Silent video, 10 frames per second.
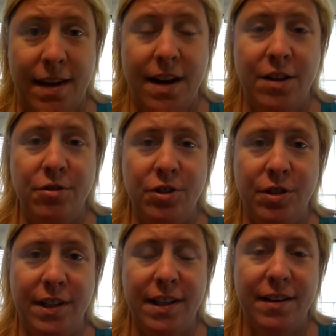I
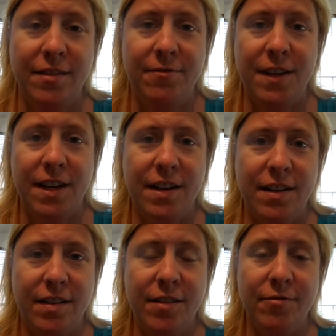usually feed
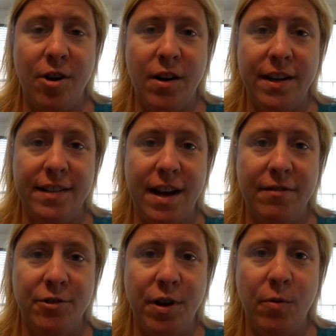the froggies
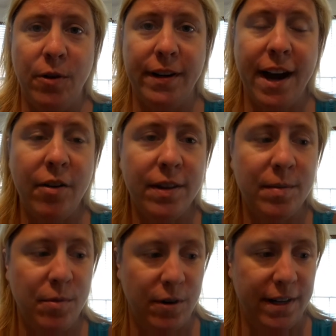after I work out in
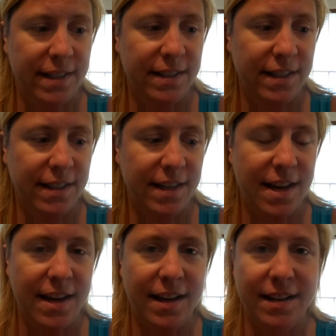the morning.
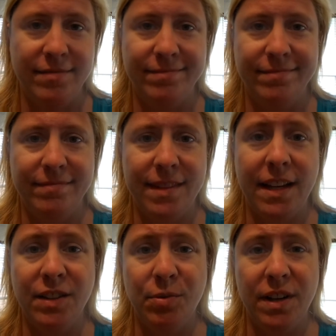And
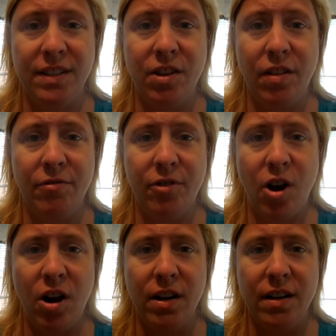that's when I saw the
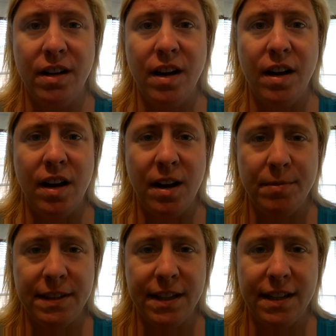frog
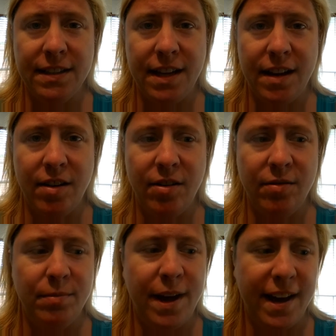upside
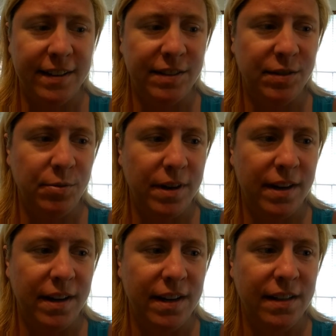down, passed
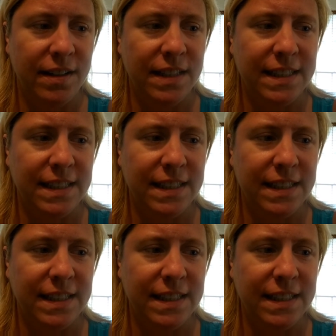away.